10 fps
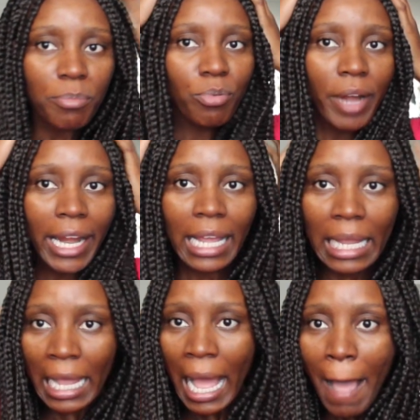
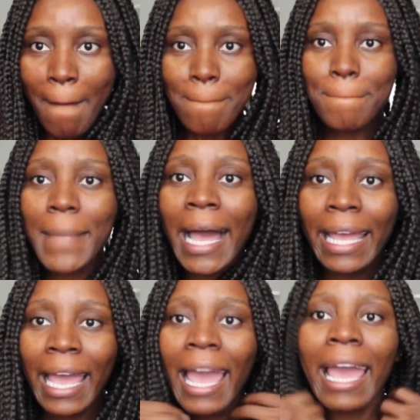braiding my
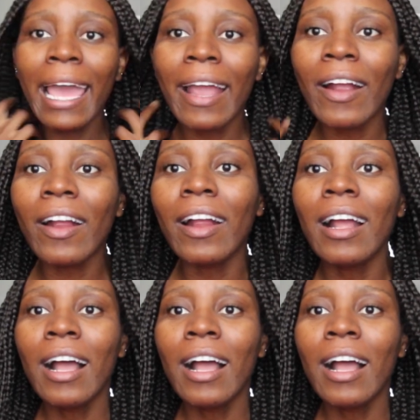hair.